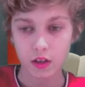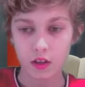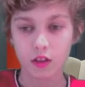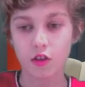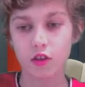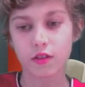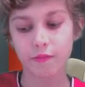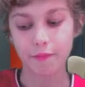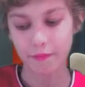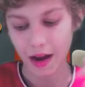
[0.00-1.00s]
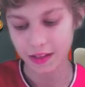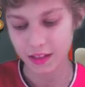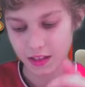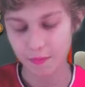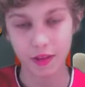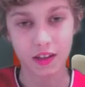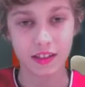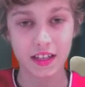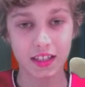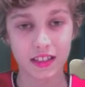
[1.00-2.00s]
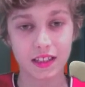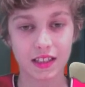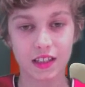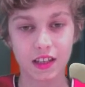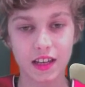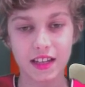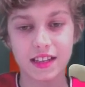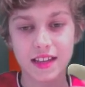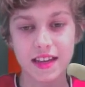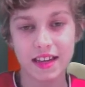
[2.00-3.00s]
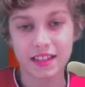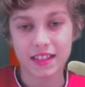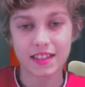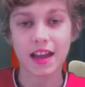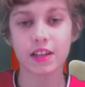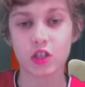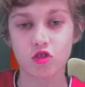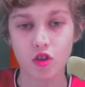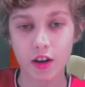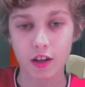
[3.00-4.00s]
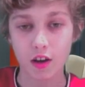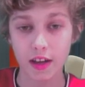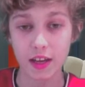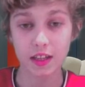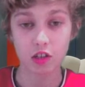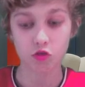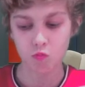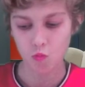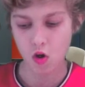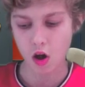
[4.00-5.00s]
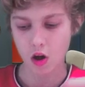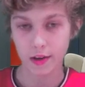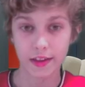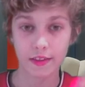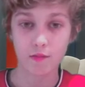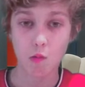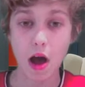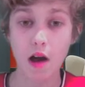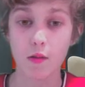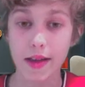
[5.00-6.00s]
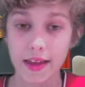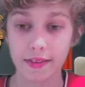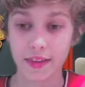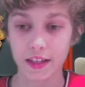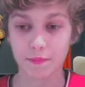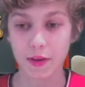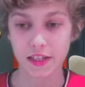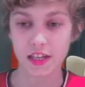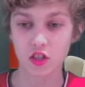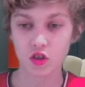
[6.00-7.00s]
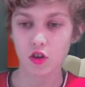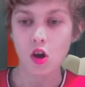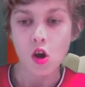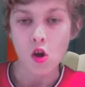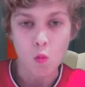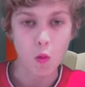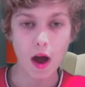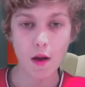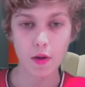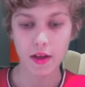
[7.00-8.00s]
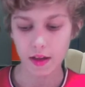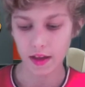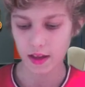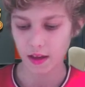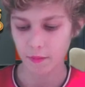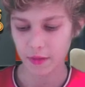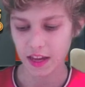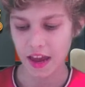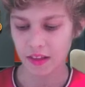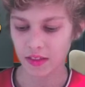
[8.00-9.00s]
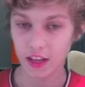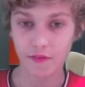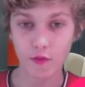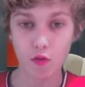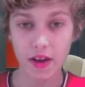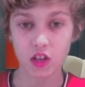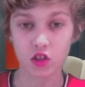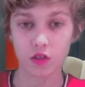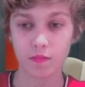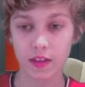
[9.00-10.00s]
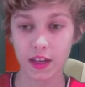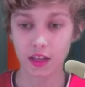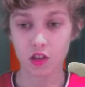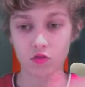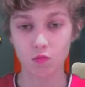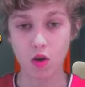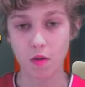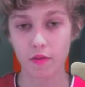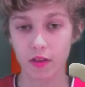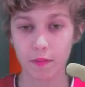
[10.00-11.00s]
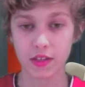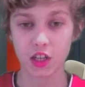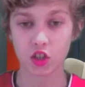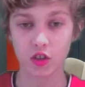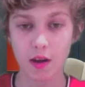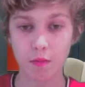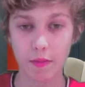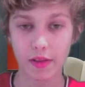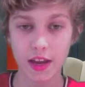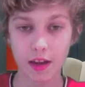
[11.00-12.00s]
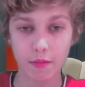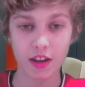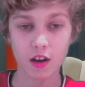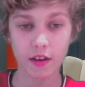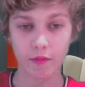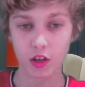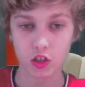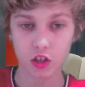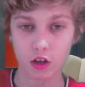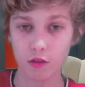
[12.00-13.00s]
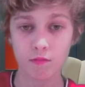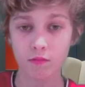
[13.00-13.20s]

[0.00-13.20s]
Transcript: Look, Matt is a bloody he he's a centre striker. He doesn't work in well in this position where we I mean in this formation. He doesn't work well in the position that we're playing him in either. So